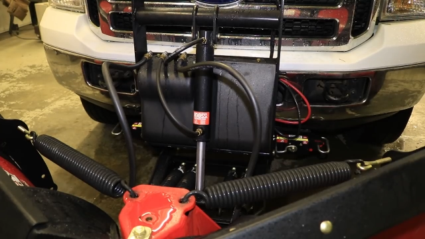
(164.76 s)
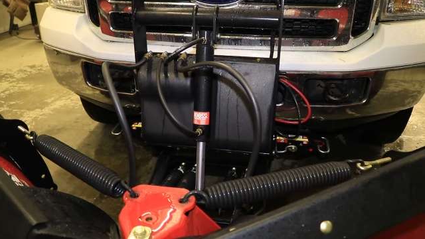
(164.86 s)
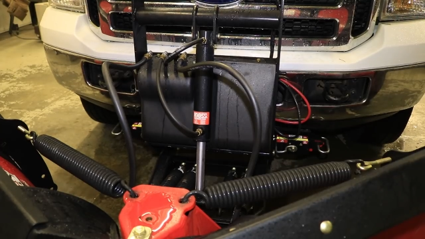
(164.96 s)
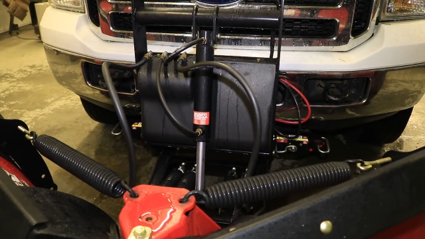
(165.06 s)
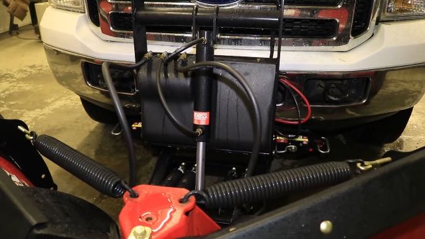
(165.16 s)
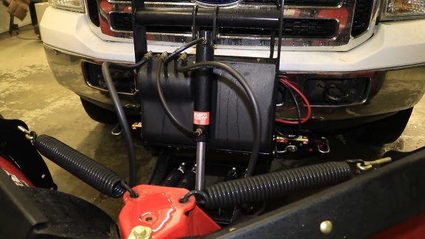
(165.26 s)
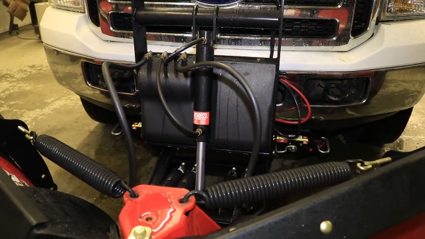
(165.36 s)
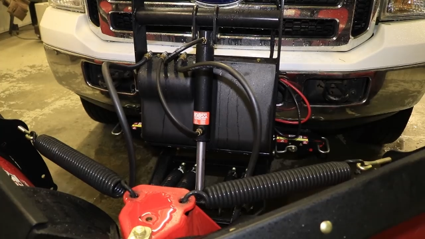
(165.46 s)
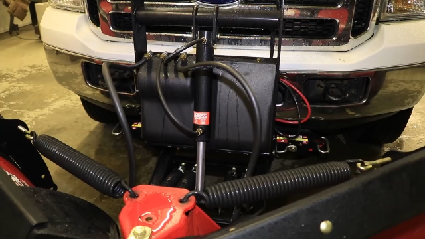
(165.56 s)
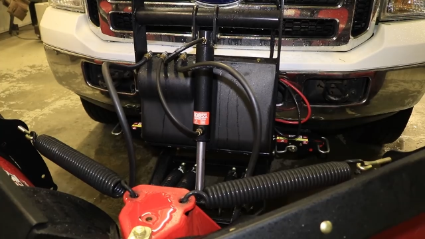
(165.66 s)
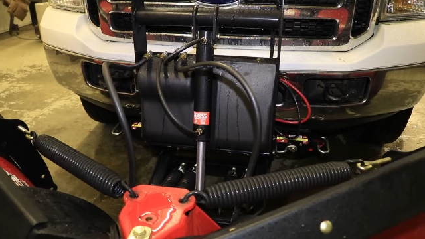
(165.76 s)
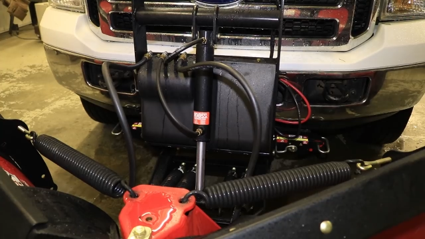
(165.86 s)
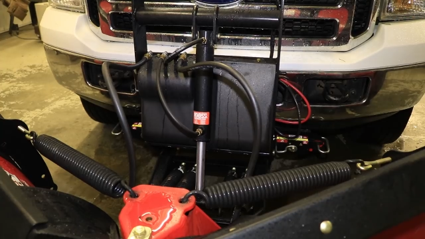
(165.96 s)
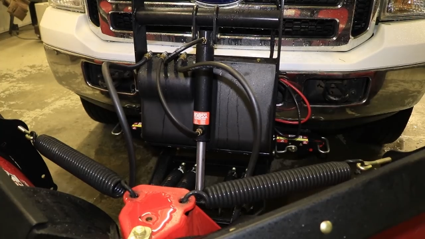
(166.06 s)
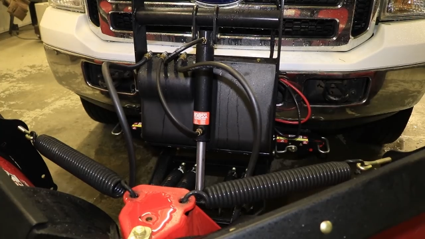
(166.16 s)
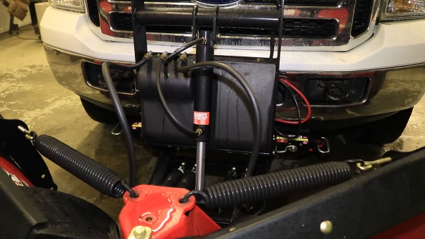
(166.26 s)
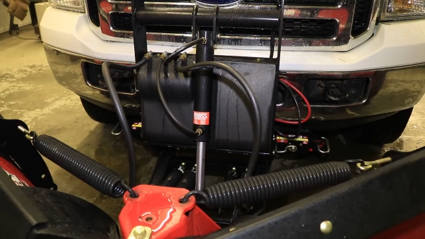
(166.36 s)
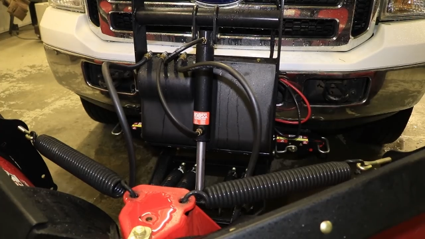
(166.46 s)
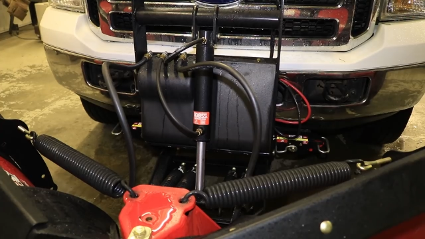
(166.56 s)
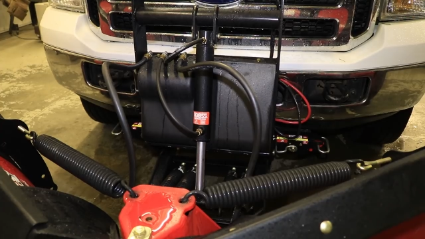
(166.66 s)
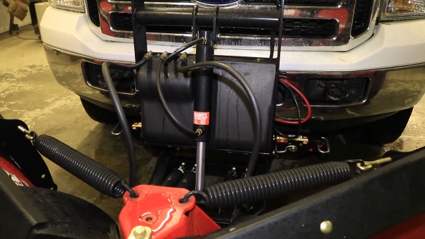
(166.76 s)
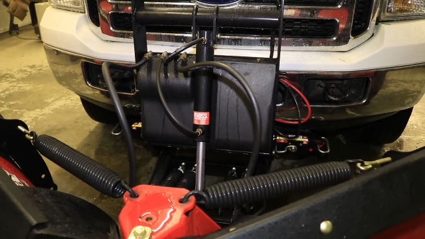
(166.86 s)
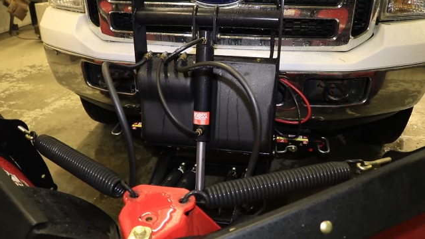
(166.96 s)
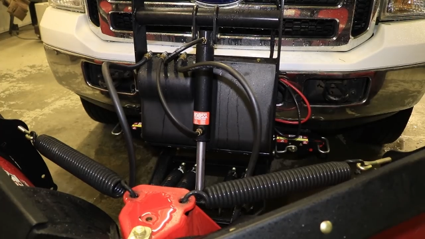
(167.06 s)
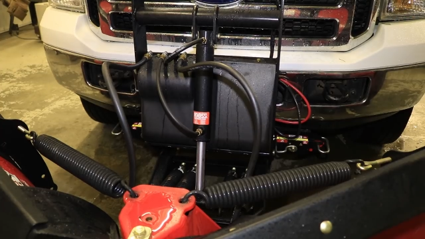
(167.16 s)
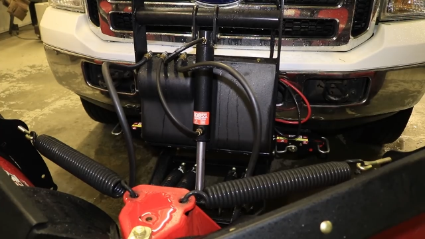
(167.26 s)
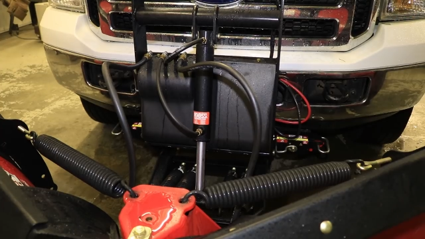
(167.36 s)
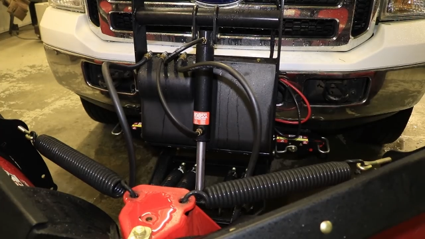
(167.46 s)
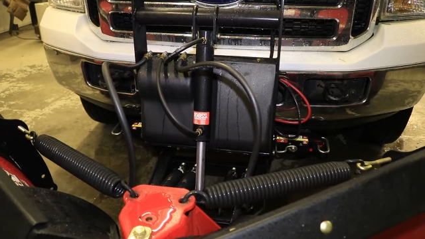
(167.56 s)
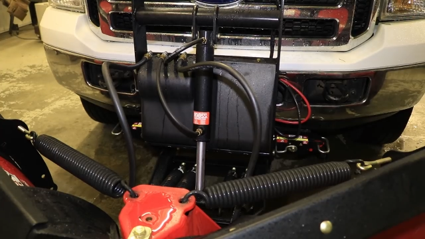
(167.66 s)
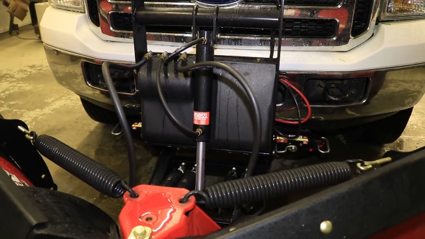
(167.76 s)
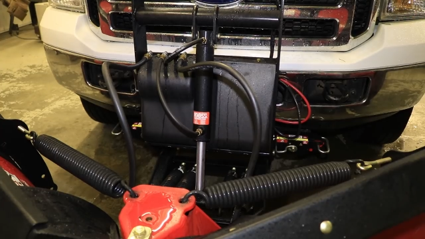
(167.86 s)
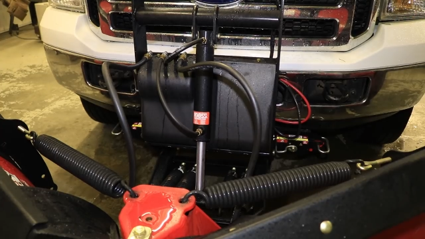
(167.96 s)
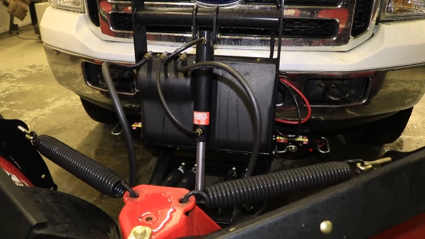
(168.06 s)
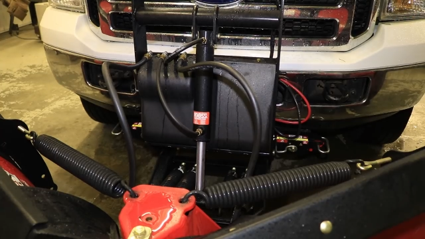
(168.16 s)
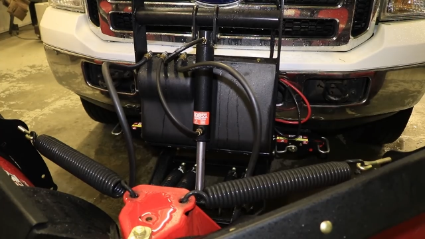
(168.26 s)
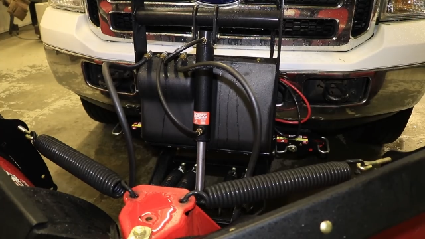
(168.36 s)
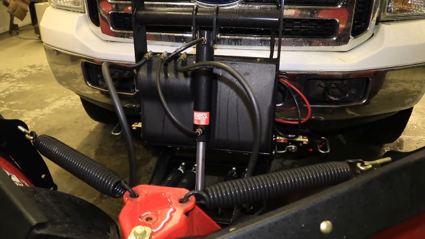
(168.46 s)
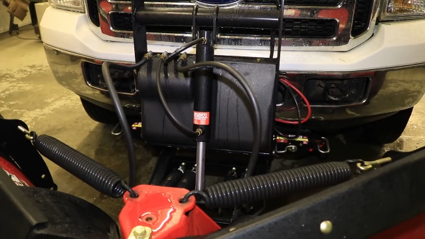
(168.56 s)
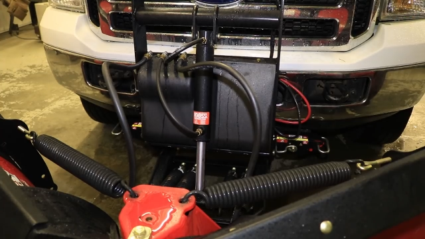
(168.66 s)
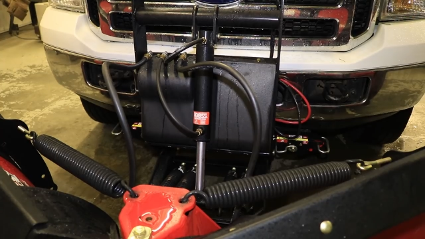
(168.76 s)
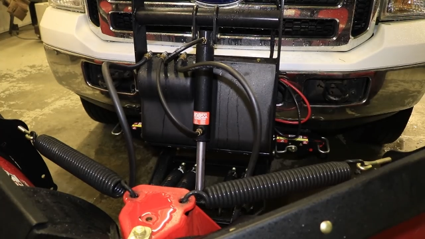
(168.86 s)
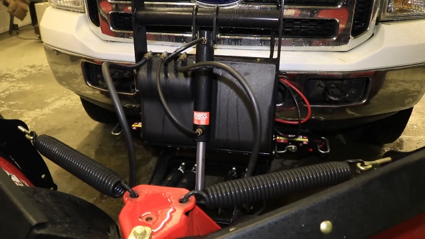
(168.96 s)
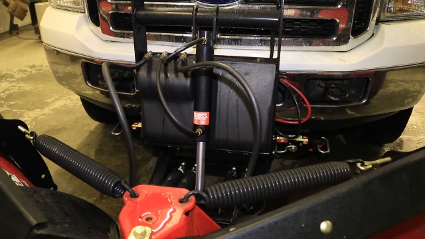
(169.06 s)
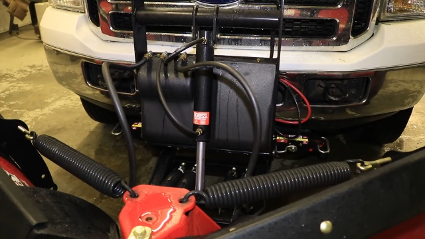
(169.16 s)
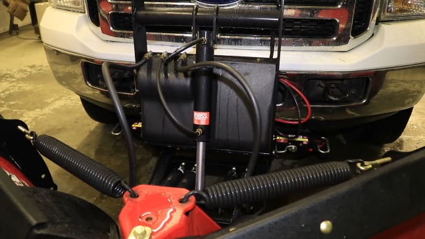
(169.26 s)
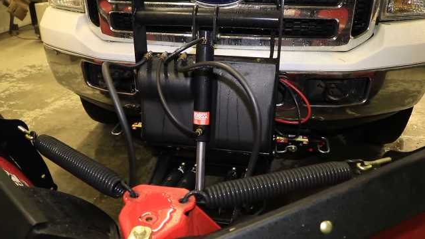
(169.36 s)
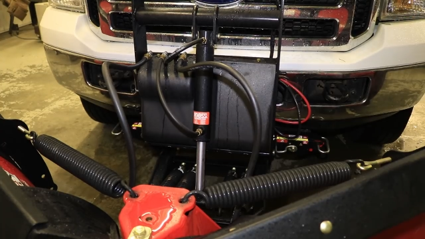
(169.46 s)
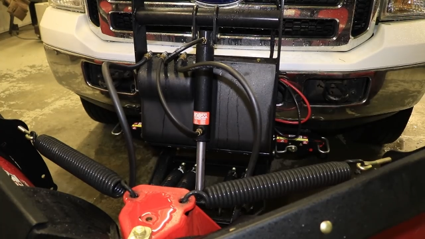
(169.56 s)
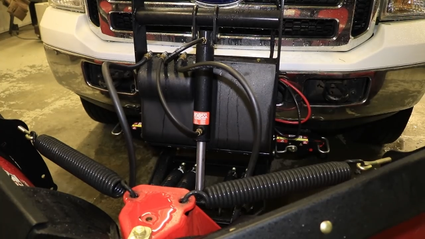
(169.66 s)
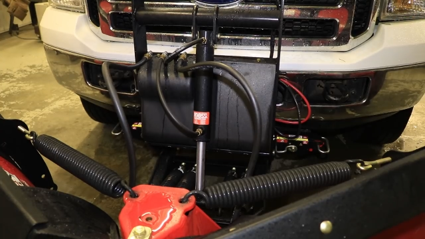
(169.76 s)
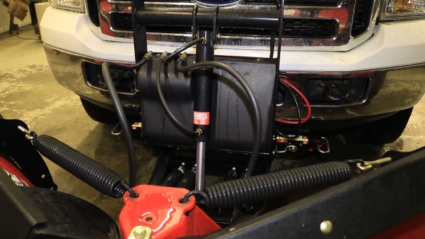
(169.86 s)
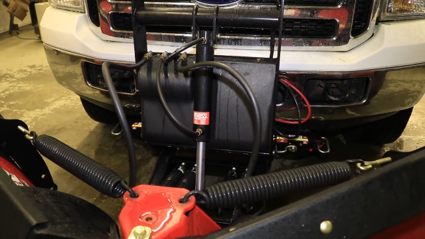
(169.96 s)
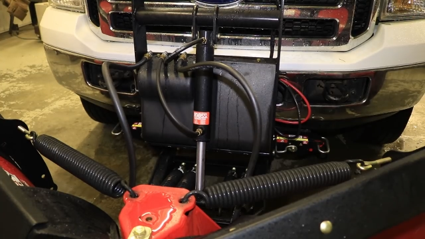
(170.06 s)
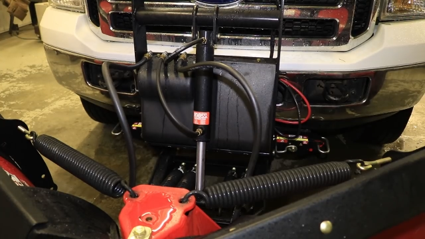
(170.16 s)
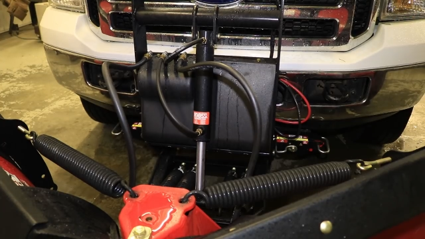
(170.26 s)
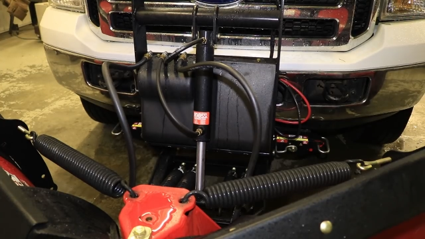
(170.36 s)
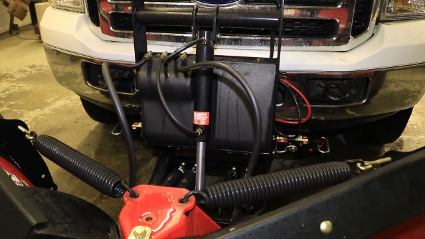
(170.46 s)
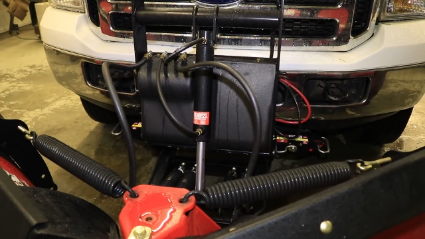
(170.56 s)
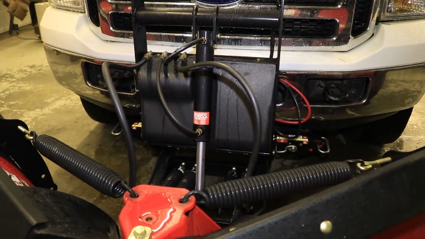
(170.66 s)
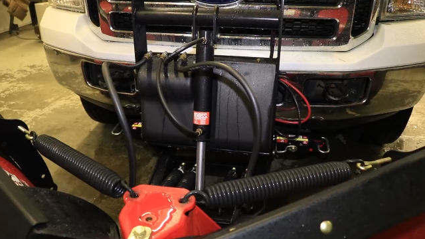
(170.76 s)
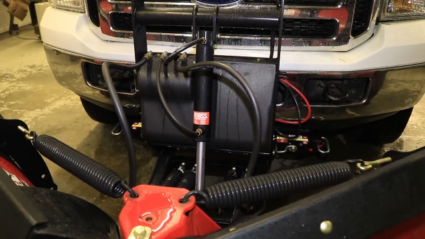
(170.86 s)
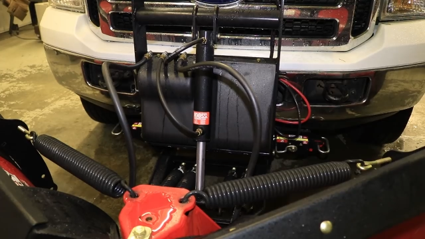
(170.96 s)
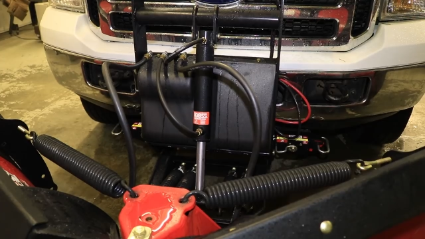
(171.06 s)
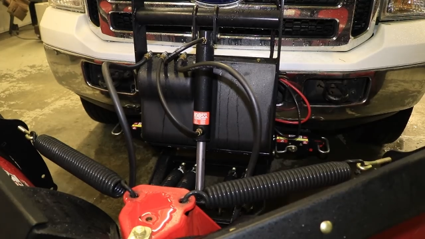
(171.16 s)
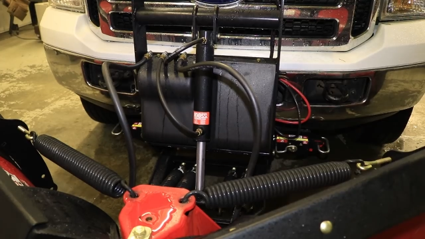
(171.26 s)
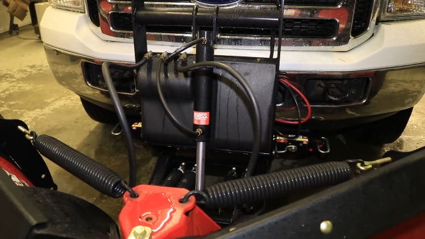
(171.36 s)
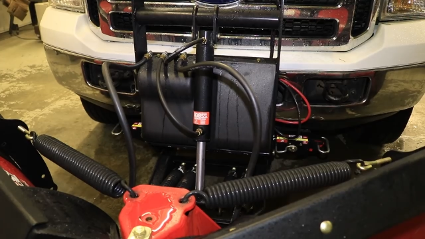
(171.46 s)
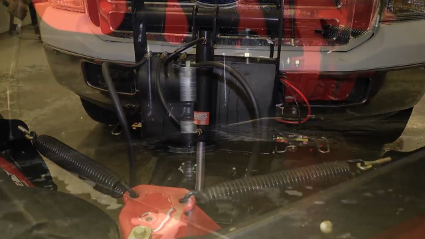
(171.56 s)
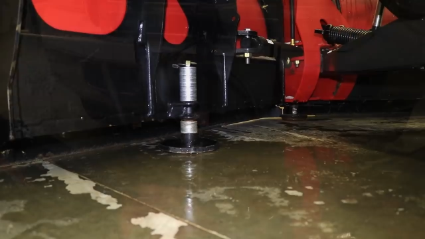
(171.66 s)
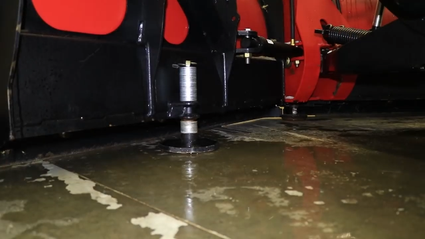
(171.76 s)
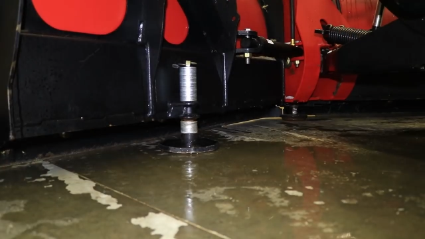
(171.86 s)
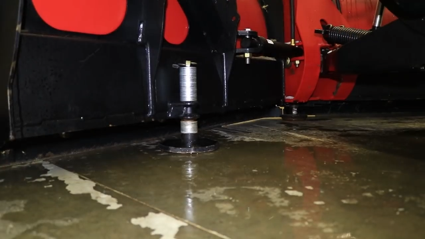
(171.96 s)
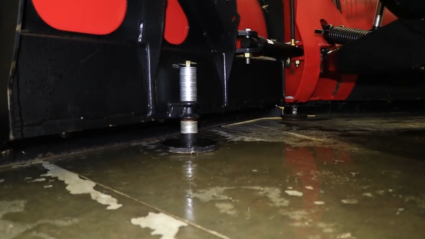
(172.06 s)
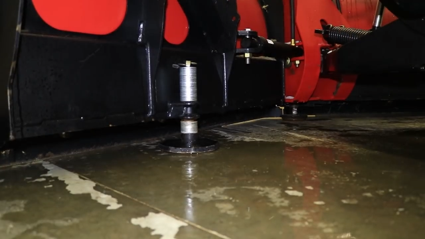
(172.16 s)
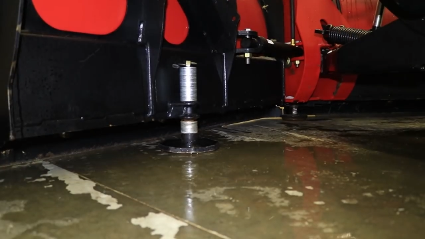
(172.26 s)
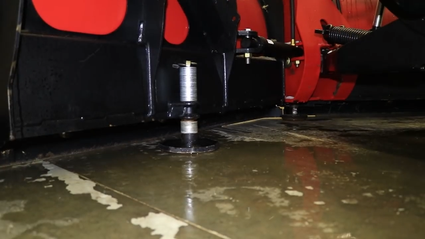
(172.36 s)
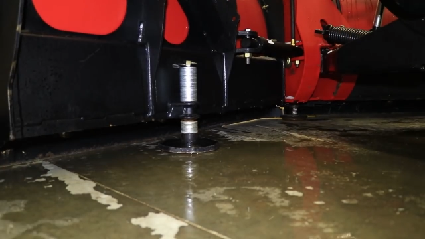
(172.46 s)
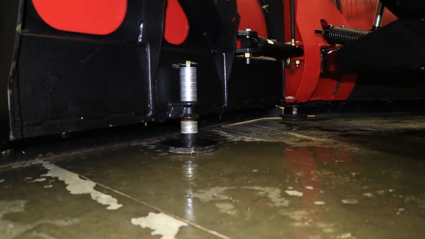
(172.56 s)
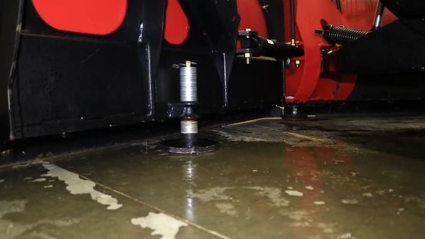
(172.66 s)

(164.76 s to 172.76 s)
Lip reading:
No face is visible, so there are no lips to read.